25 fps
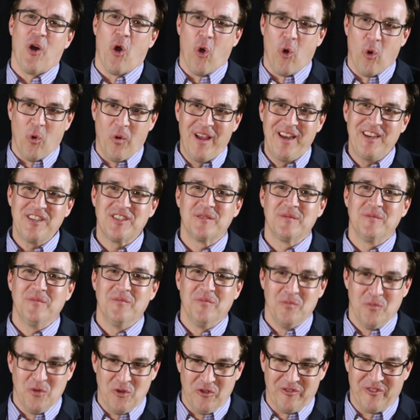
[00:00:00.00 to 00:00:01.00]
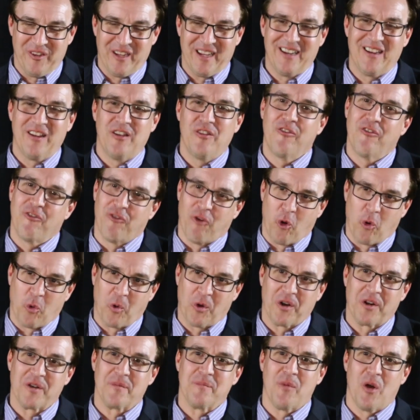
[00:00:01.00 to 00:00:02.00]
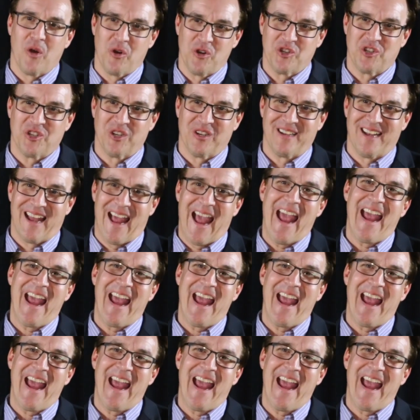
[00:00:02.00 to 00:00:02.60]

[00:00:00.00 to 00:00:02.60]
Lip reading: Always moving forward motion.